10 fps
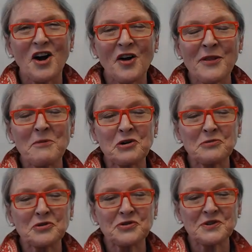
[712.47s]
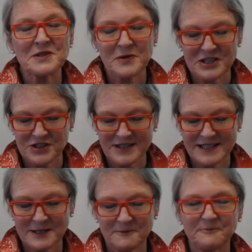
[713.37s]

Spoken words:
on the multiple choice questions.